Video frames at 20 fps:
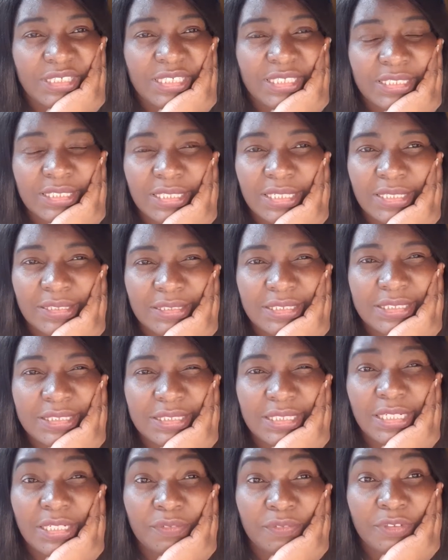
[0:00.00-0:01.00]
And this
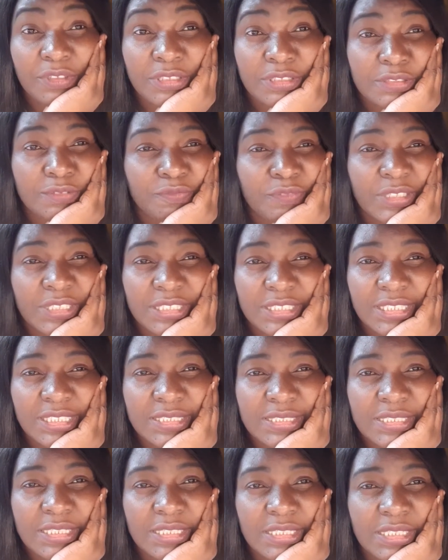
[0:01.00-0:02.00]
telephone is
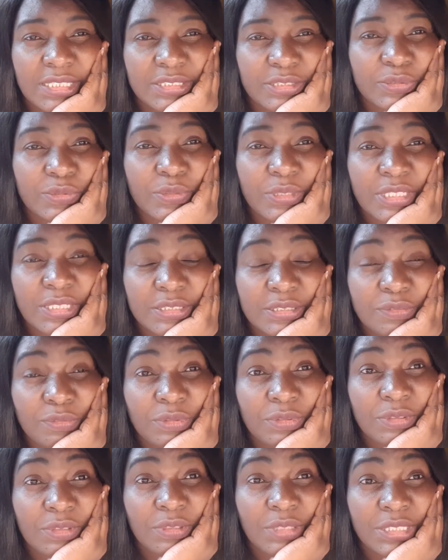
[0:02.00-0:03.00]
fantastic. As you
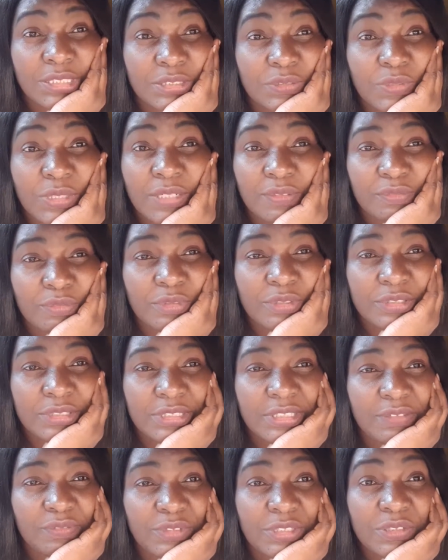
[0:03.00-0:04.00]
have watched
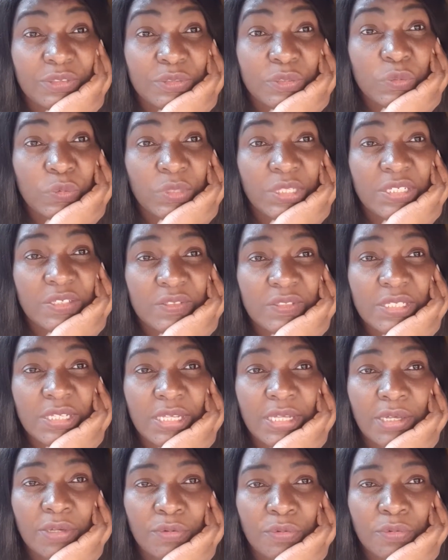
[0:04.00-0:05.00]
the videos, you can see
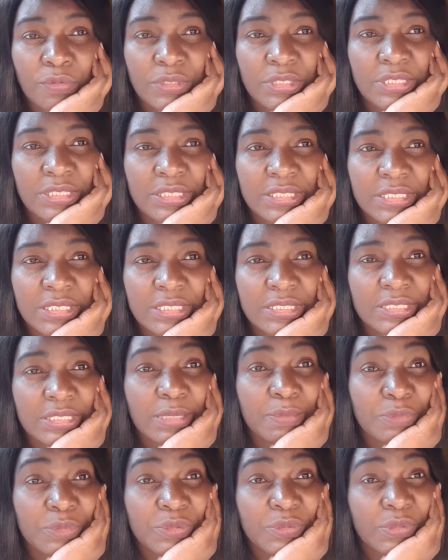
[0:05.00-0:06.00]
how good it is. It's
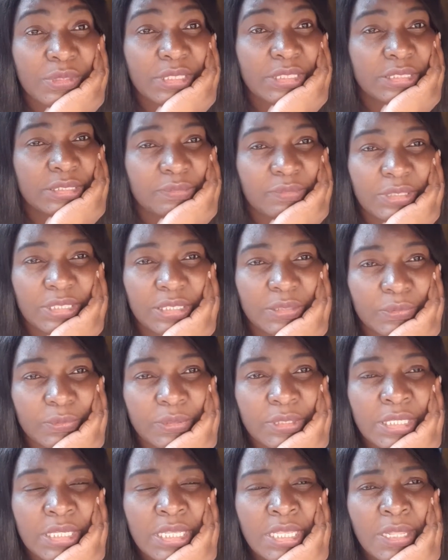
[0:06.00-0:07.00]
Samsung and it's very
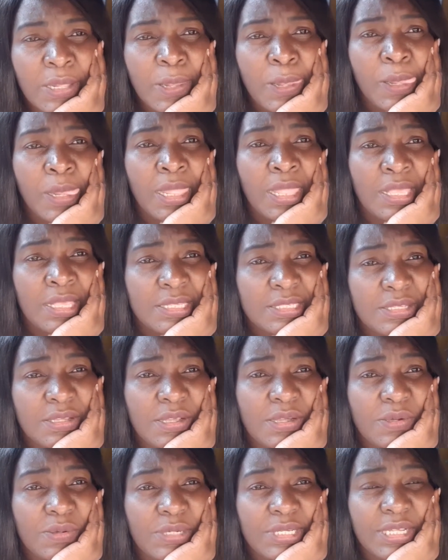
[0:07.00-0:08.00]
good. So
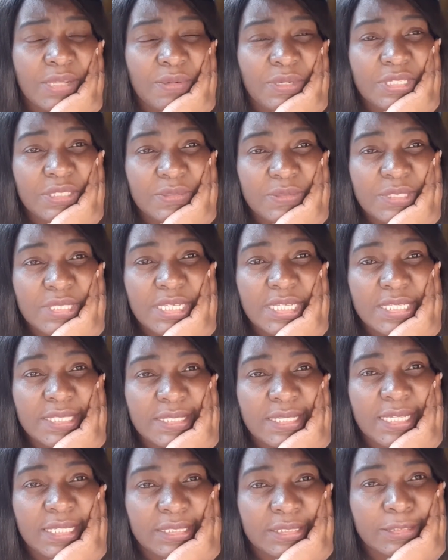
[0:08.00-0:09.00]
what I want to say is
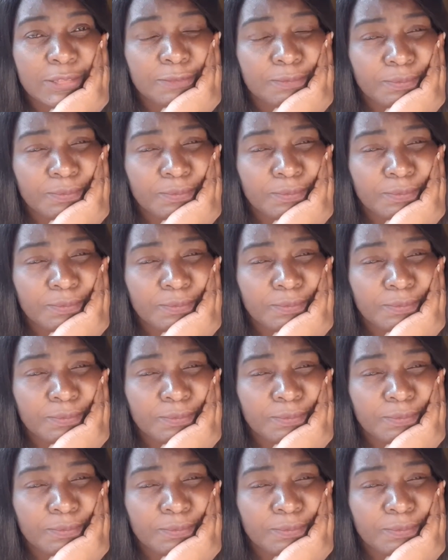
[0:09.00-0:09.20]
that